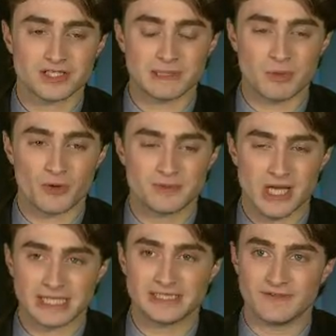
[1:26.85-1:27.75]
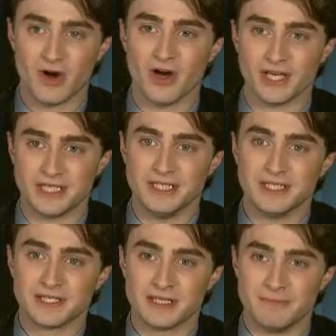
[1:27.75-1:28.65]
more objective eye
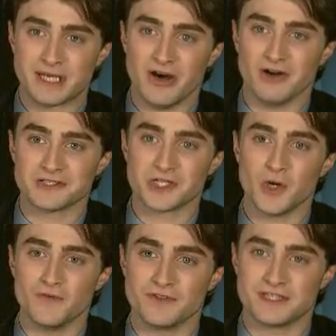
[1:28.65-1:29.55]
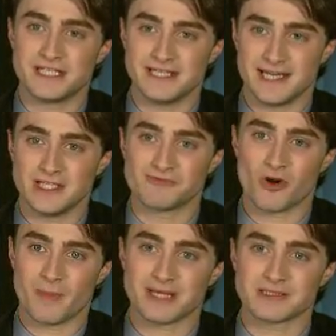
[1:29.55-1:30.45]
can be cast over the teenage
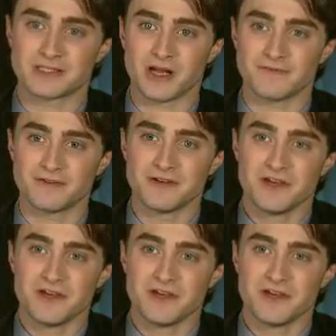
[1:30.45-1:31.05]
romance stuff,